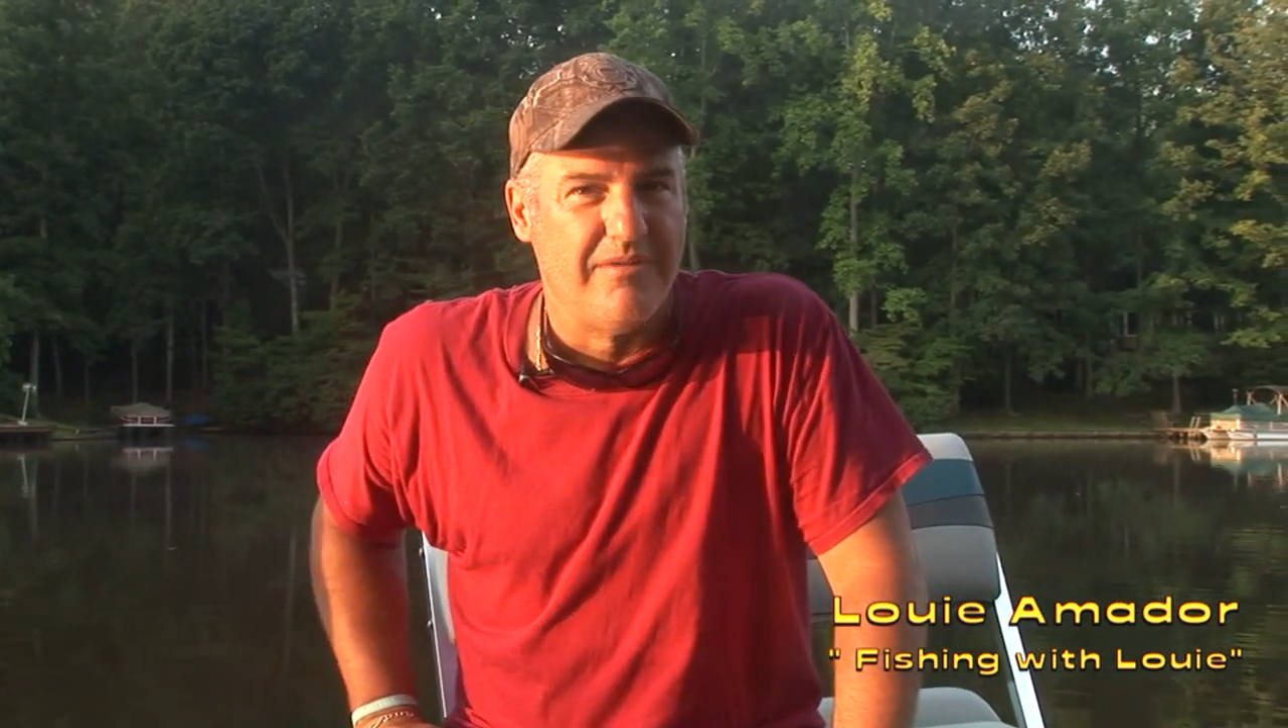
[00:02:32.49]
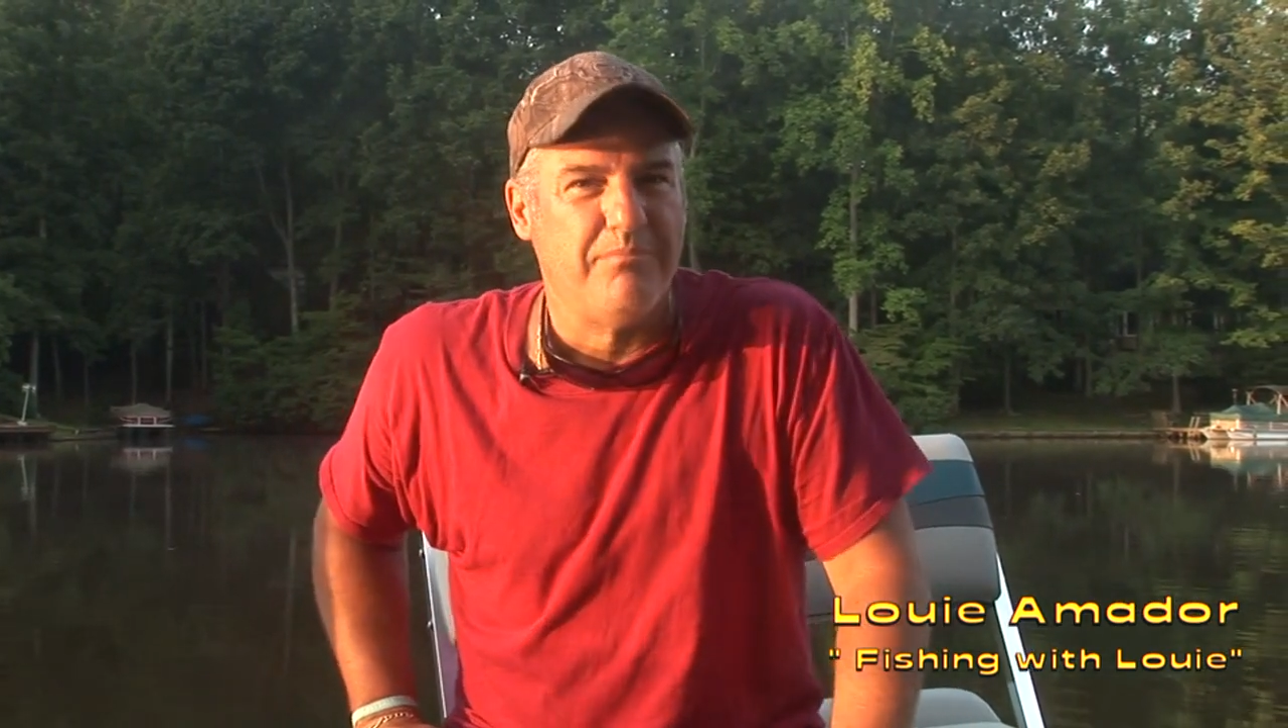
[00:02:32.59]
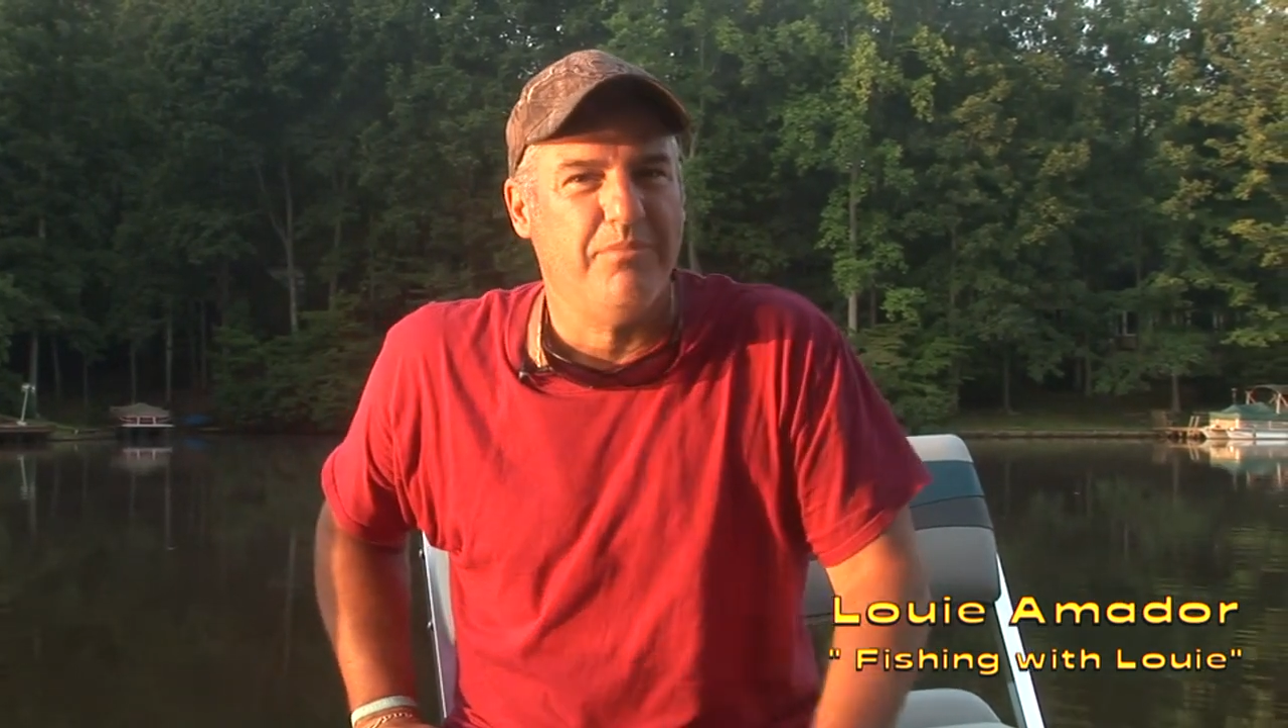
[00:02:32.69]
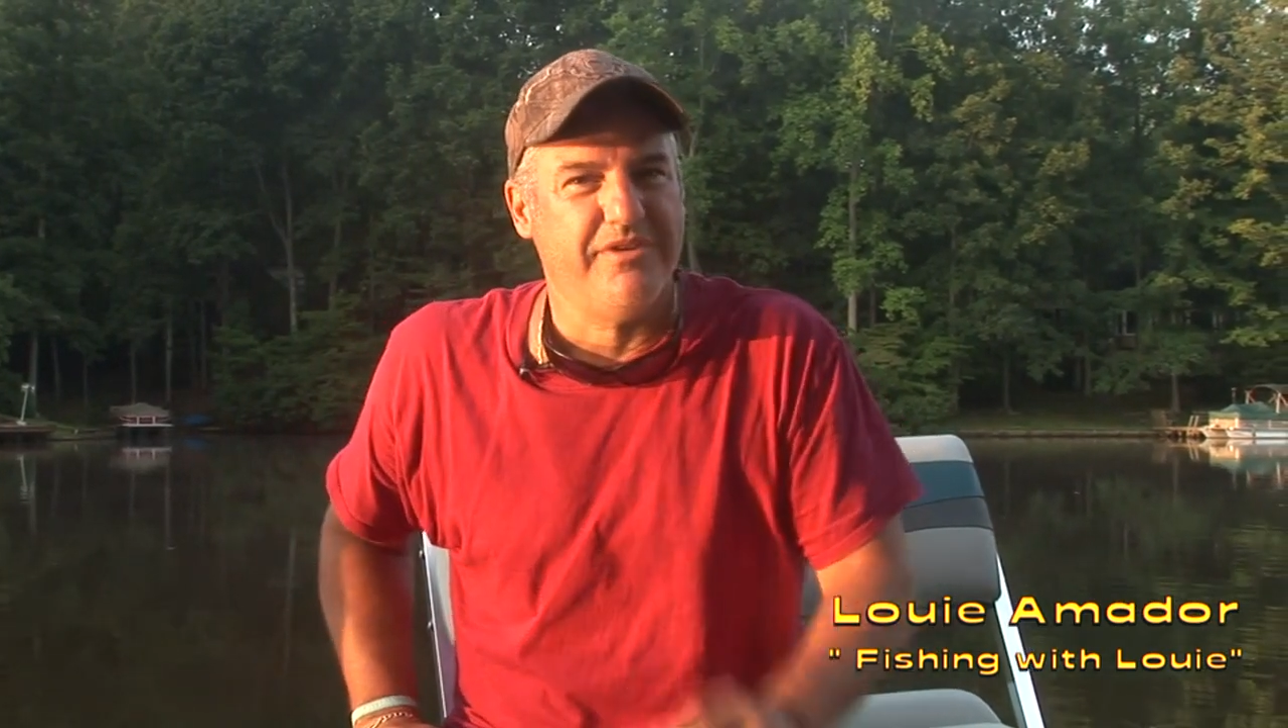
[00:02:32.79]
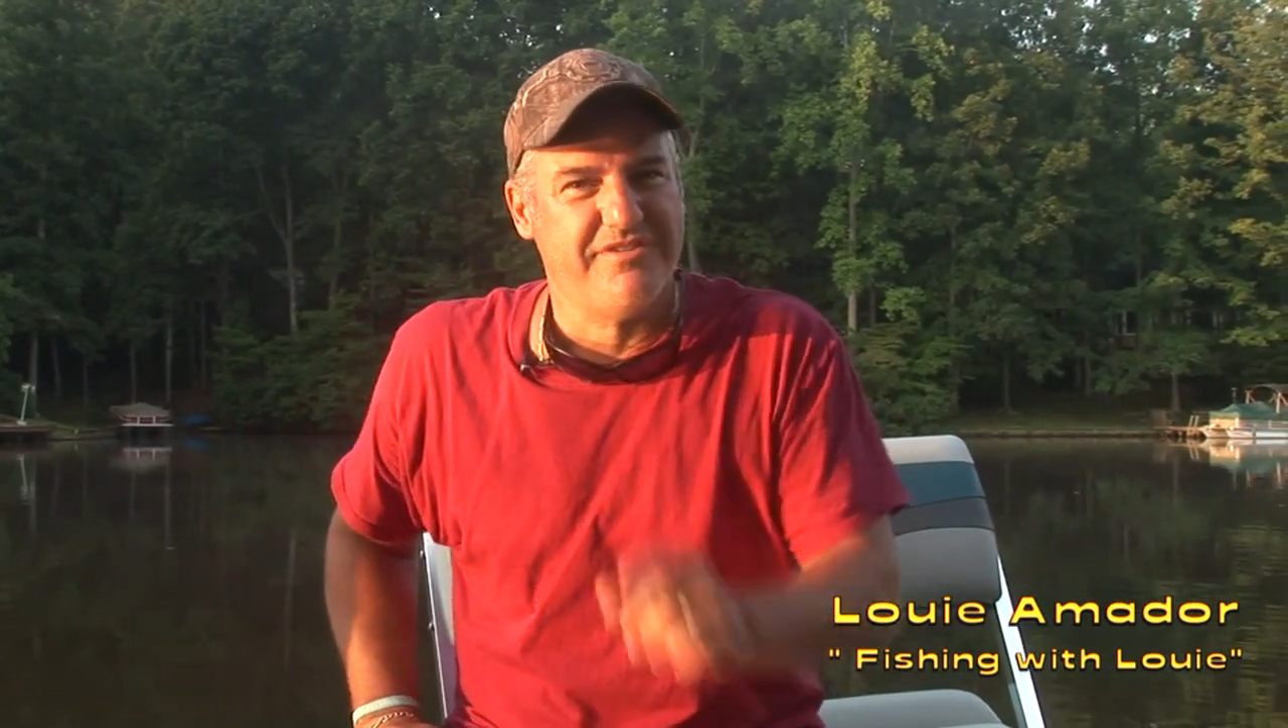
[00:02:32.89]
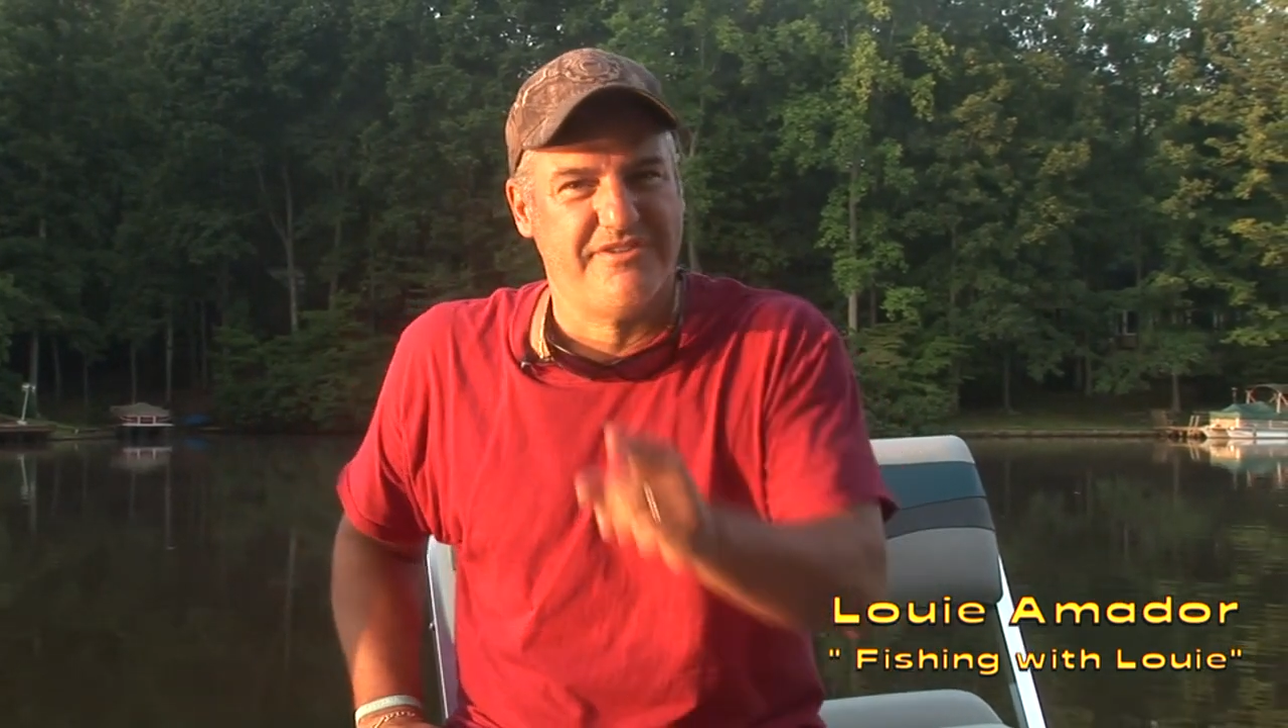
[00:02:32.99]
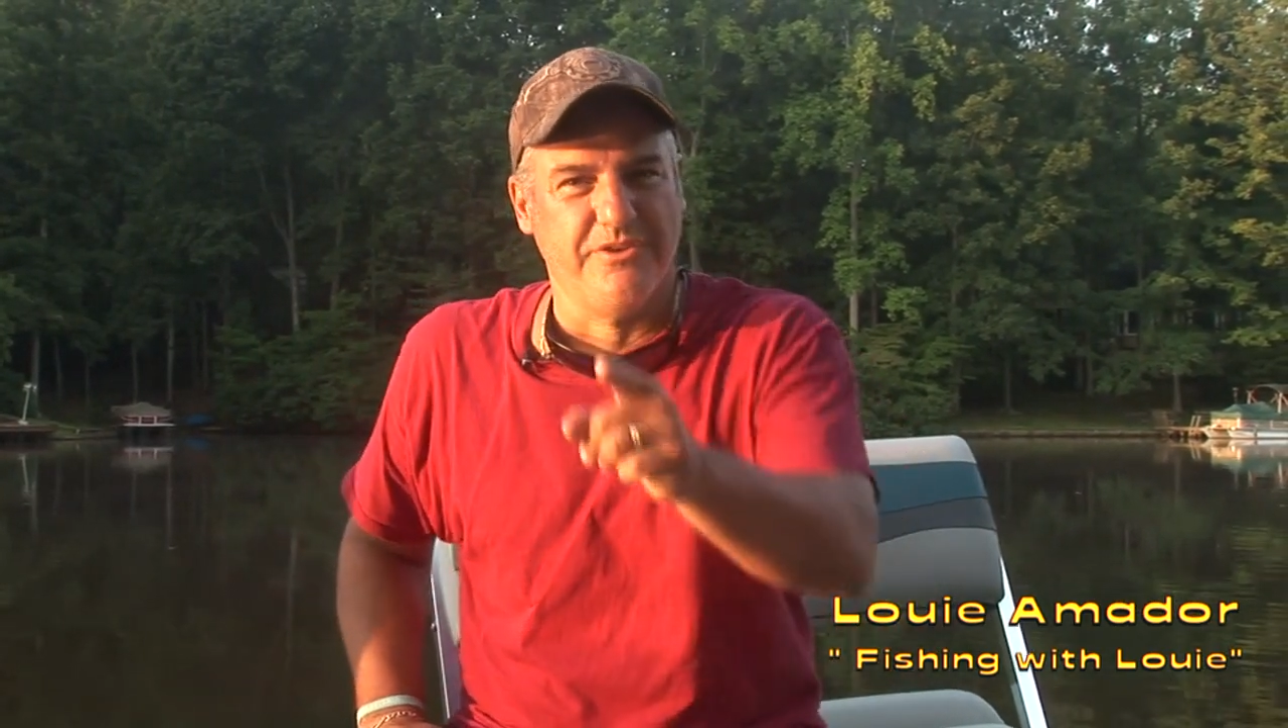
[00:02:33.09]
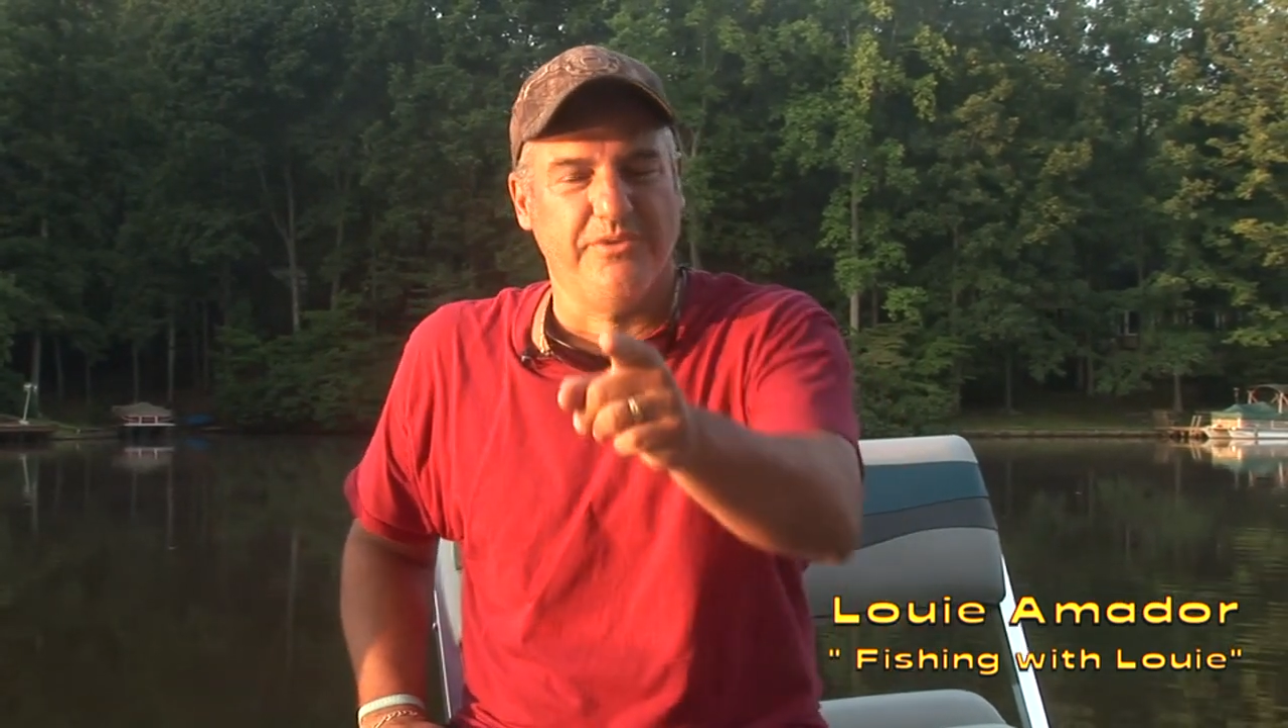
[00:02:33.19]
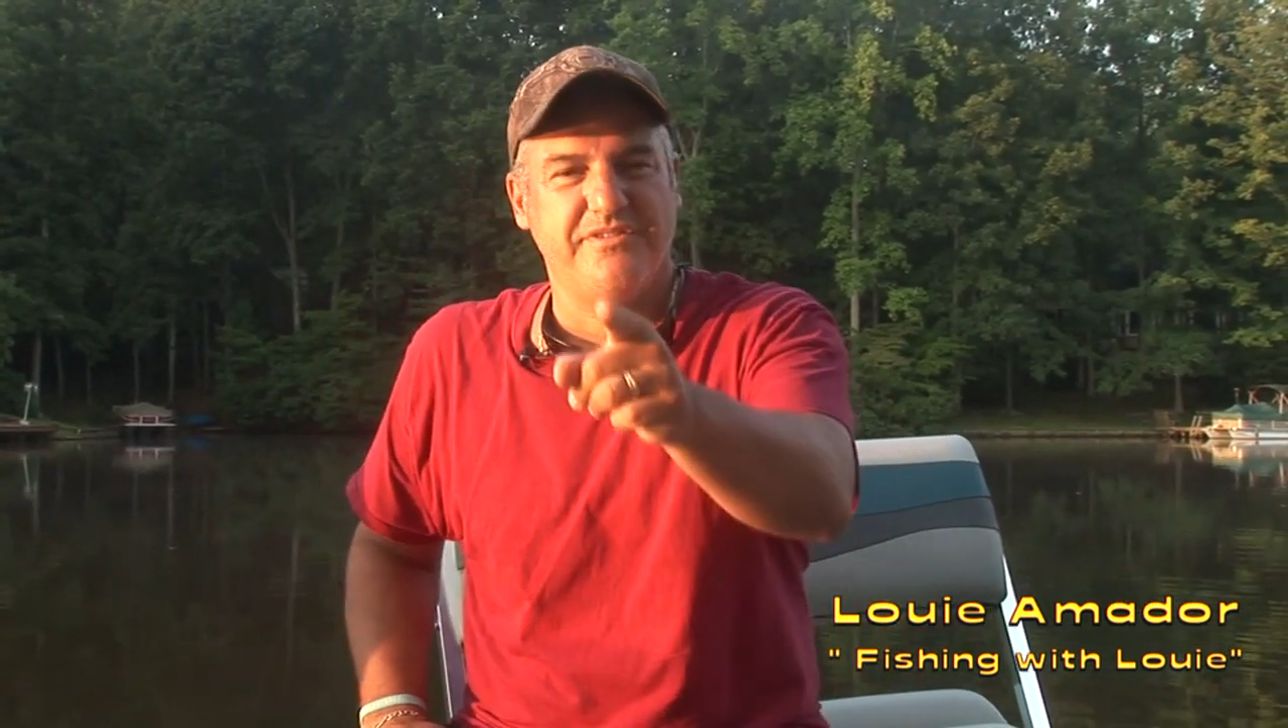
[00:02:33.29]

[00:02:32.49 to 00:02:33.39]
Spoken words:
but it's still